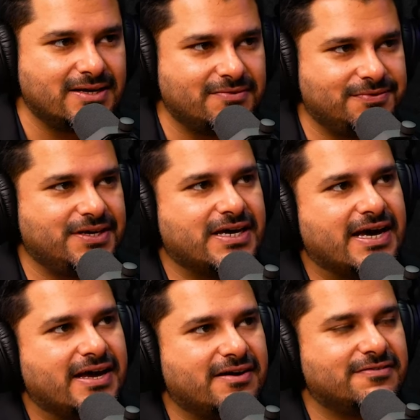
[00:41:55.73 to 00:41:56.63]
we
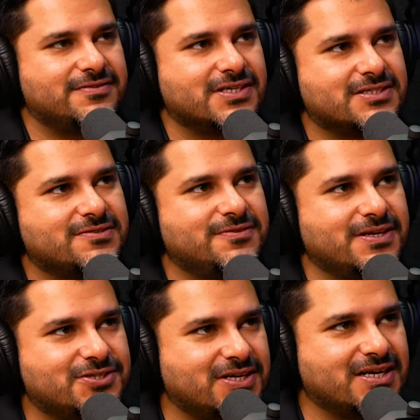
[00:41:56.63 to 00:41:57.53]
have just
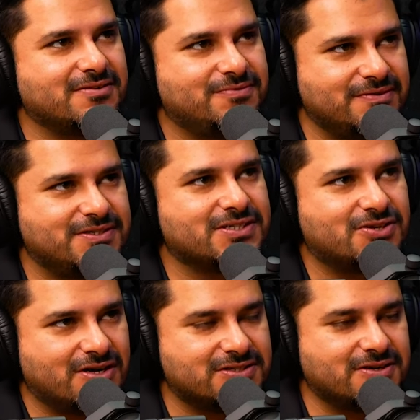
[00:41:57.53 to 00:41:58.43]
finished we've just
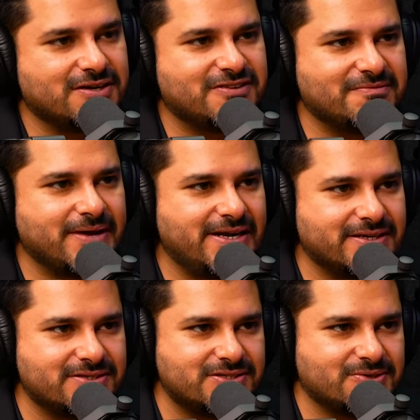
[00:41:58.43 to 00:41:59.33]
crossed 35
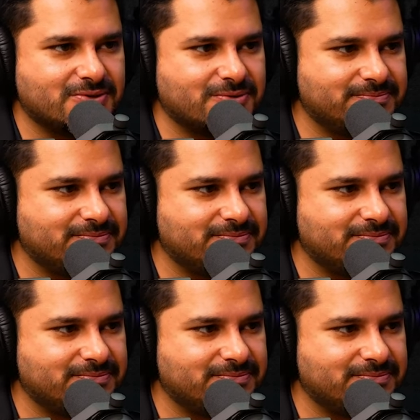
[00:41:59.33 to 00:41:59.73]
million so